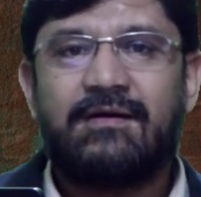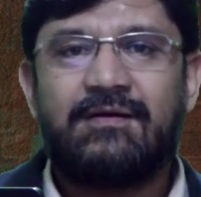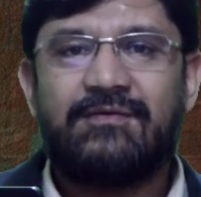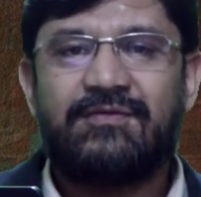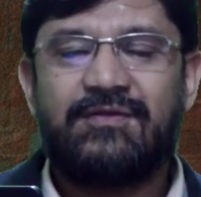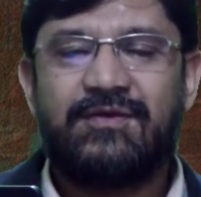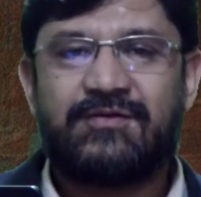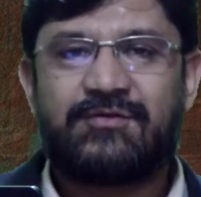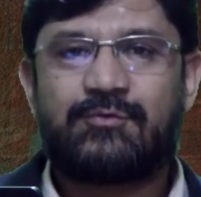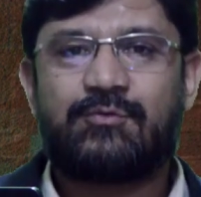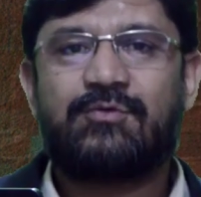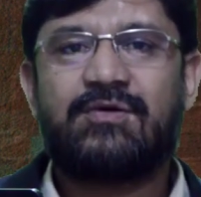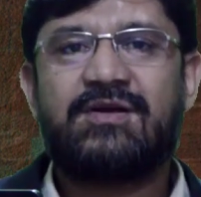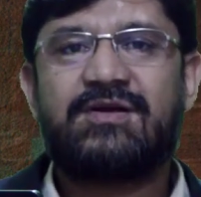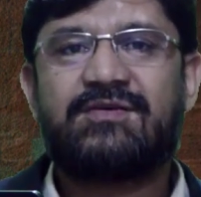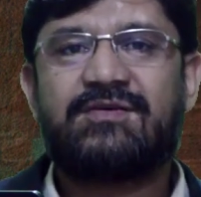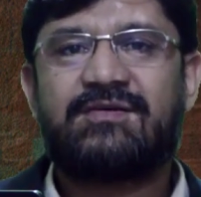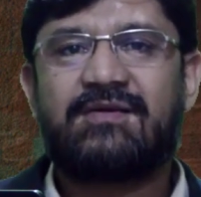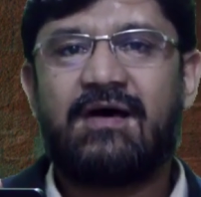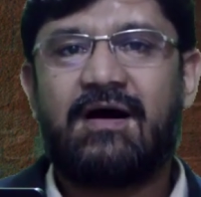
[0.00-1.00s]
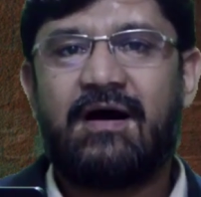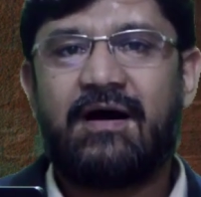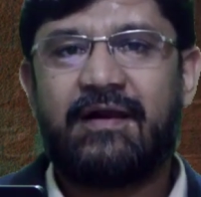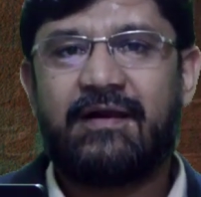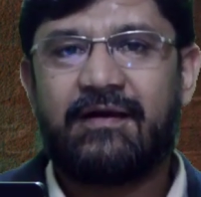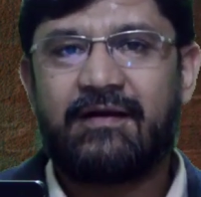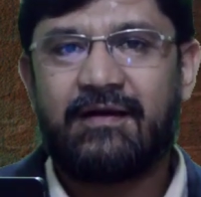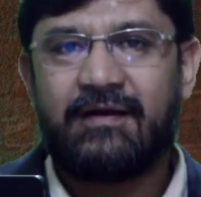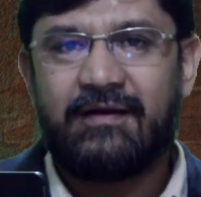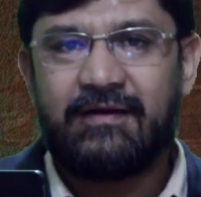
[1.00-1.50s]
the students
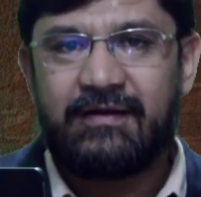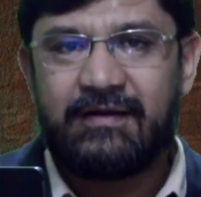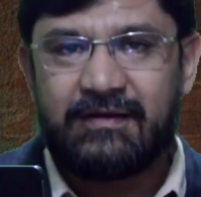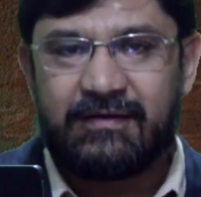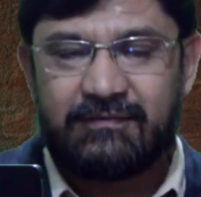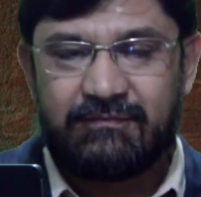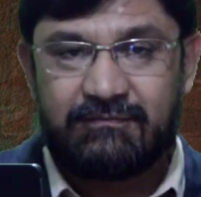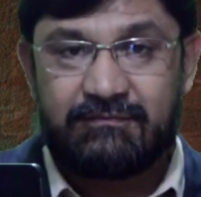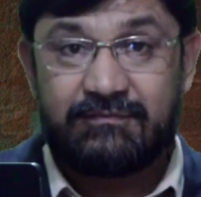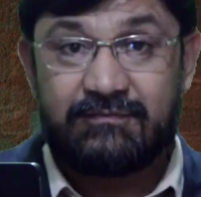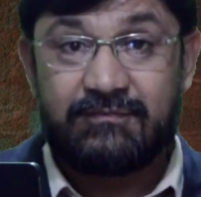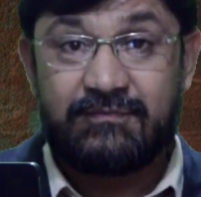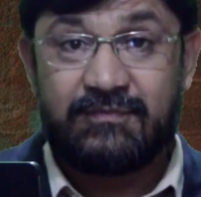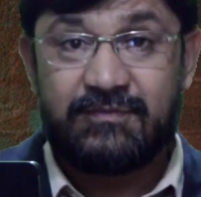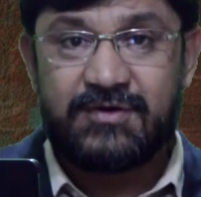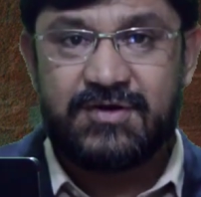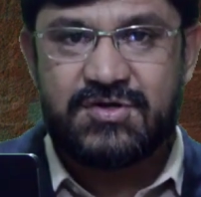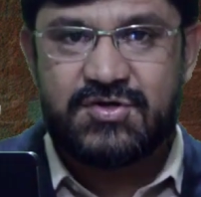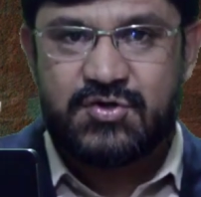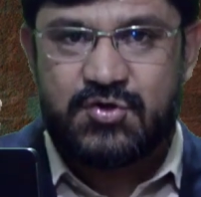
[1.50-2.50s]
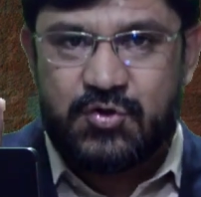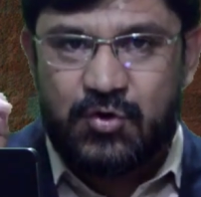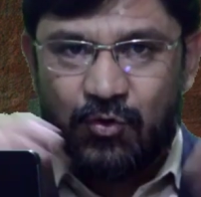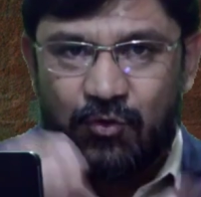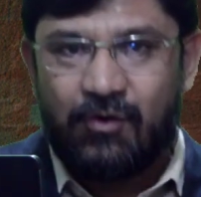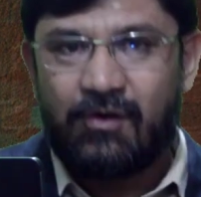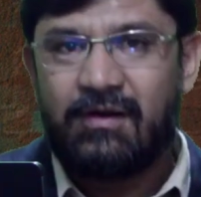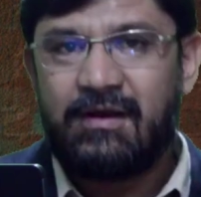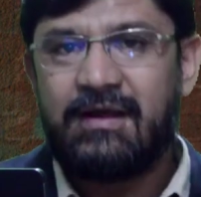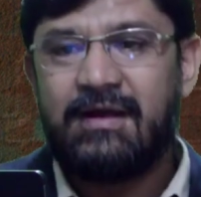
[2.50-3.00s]
are
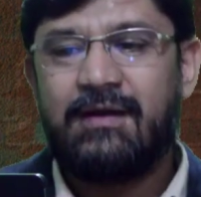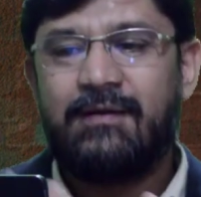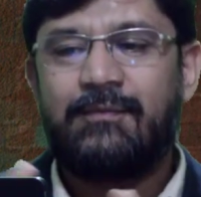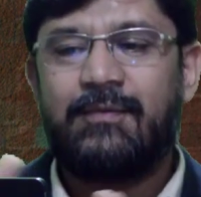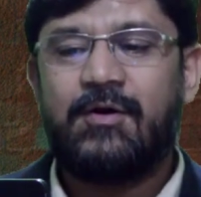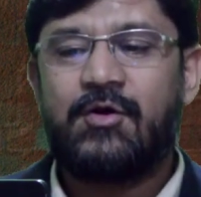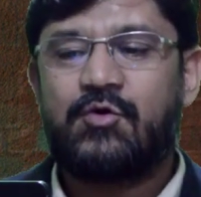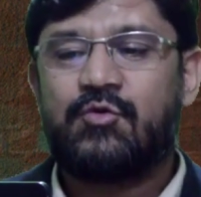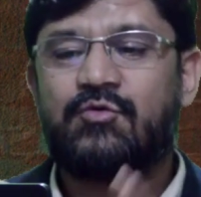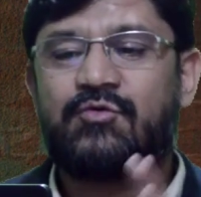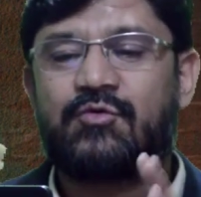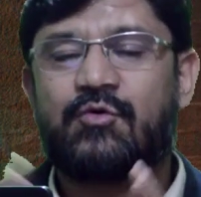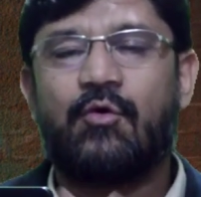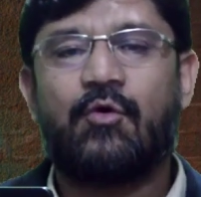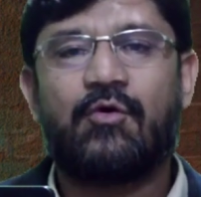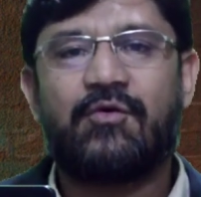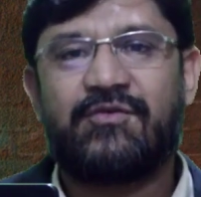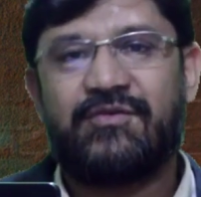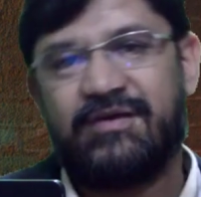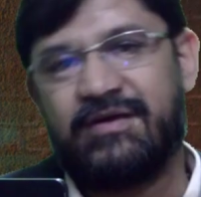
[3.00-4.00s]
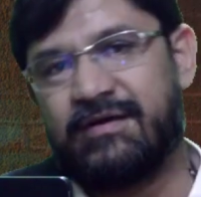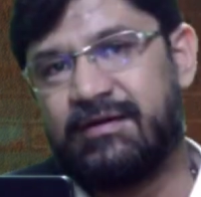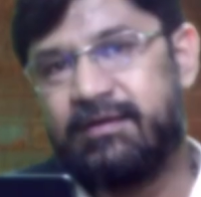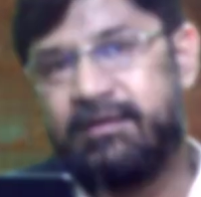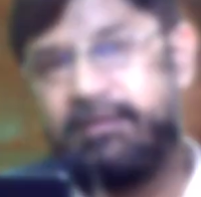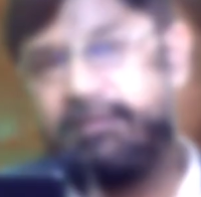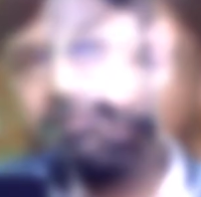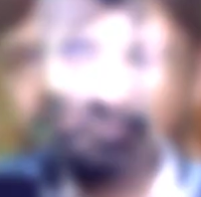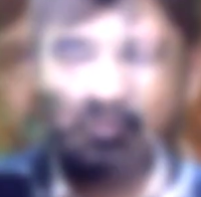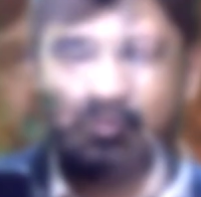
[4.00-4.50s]
surely able to score C
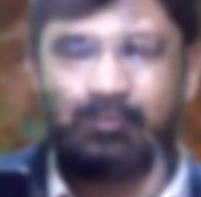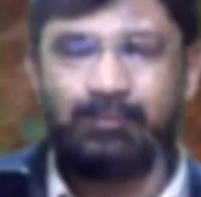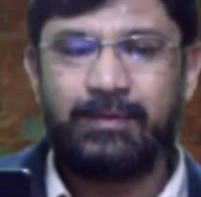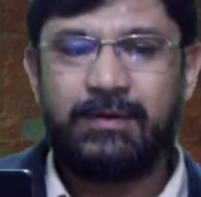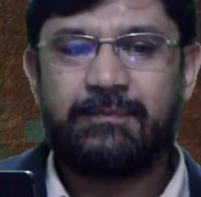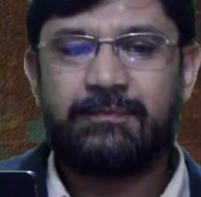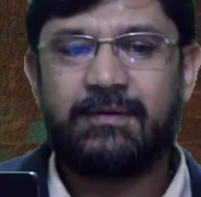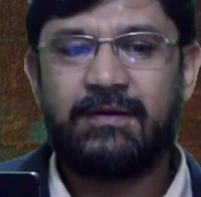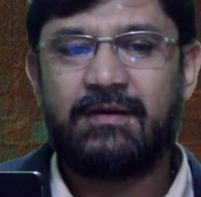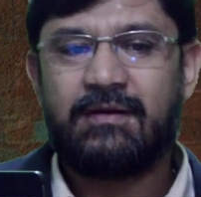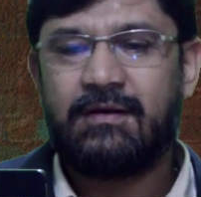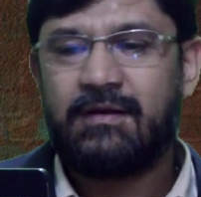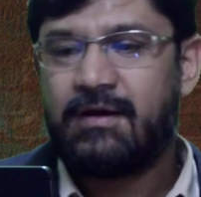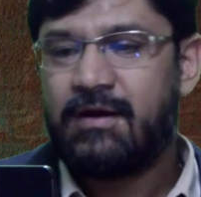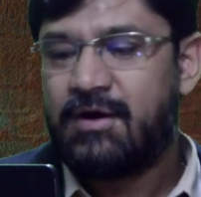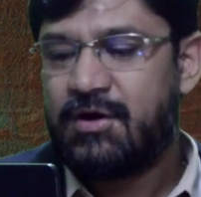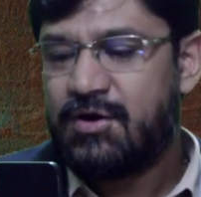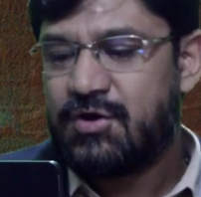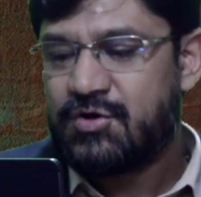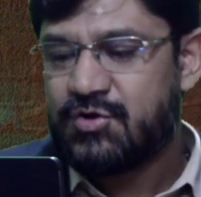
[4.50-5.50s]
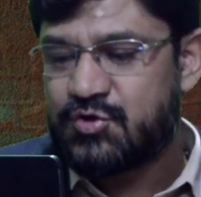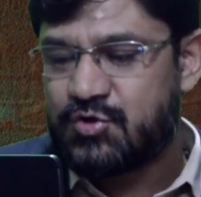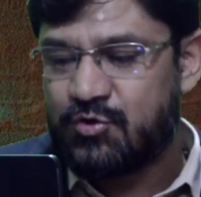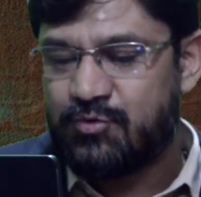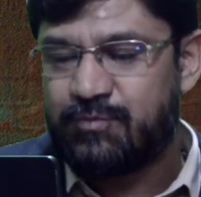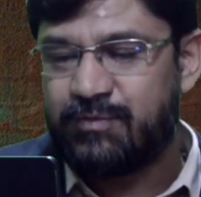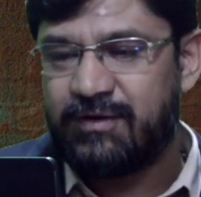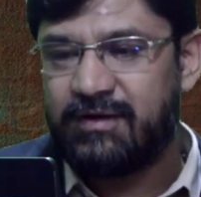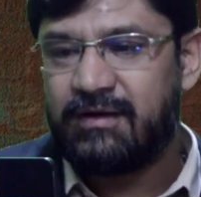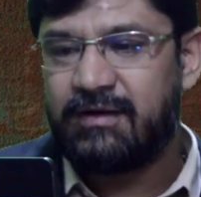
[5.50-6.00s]
grade. You people
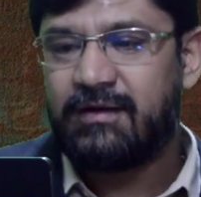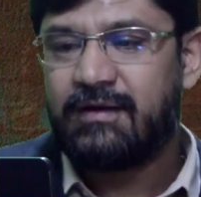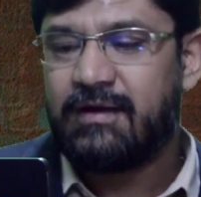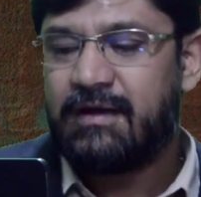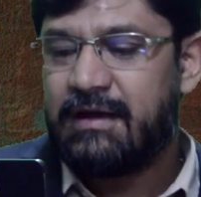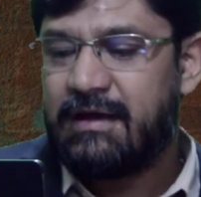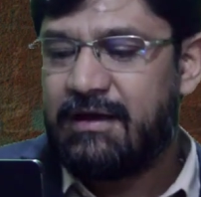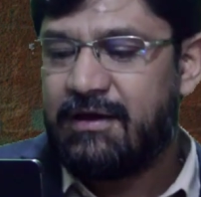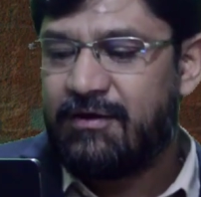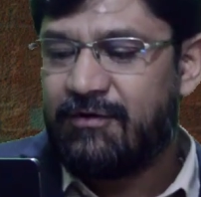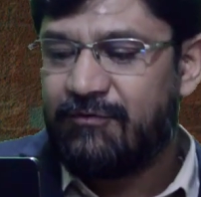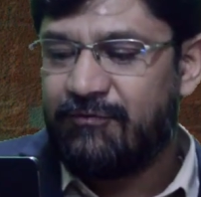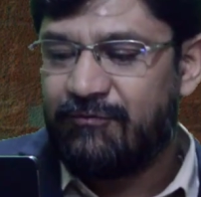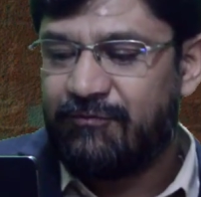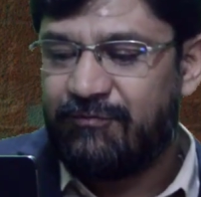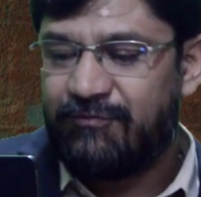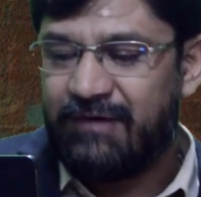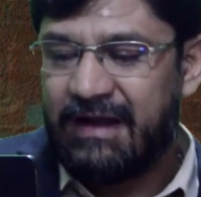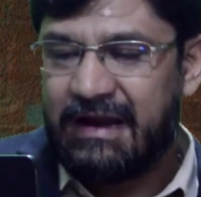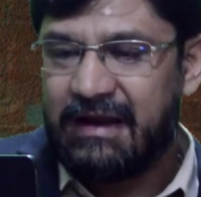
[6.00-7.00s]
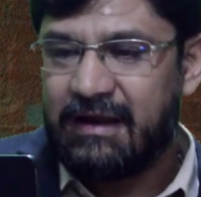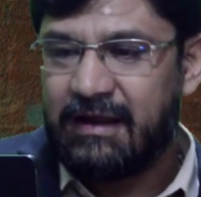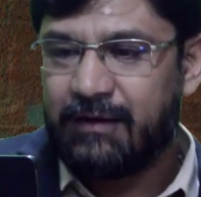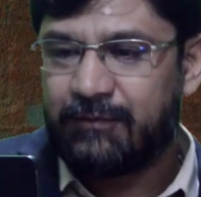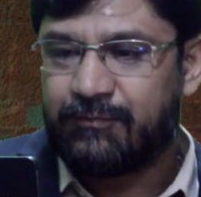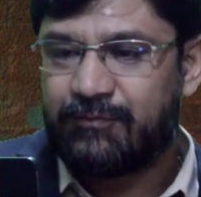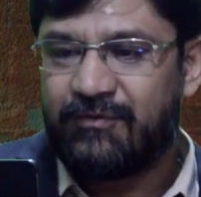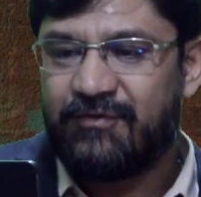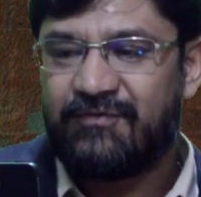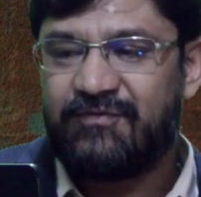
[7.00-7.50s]
should be well
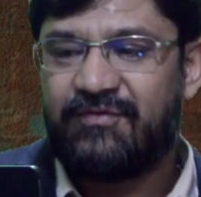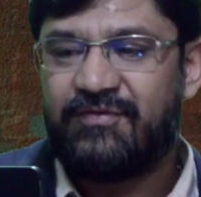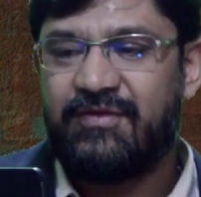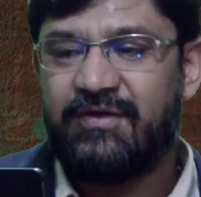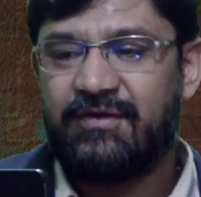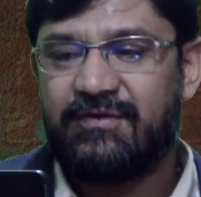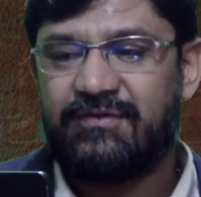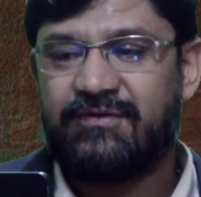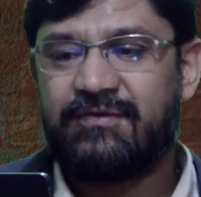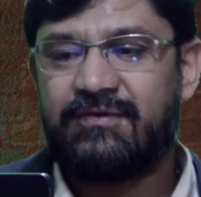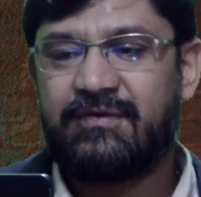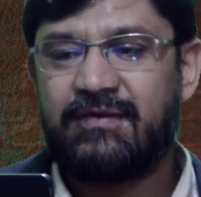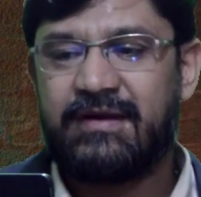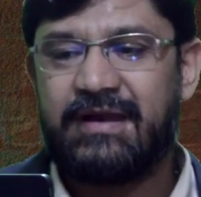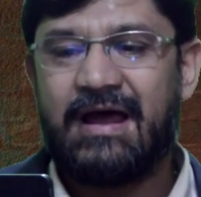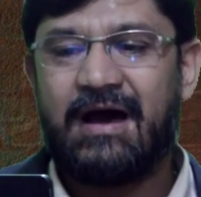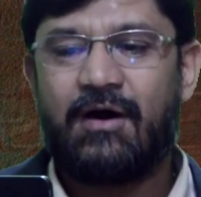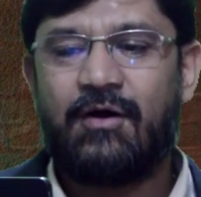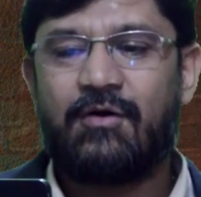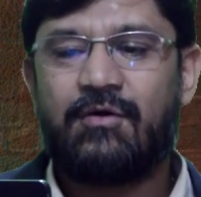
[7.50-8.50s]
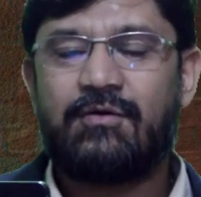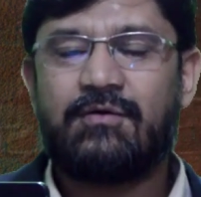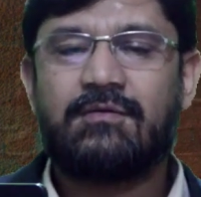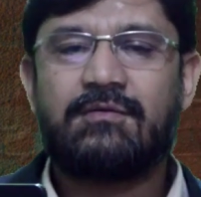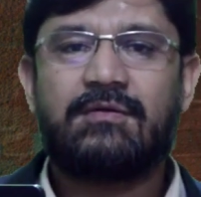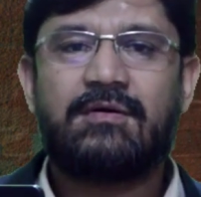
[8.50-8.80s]
equipped with this. Now,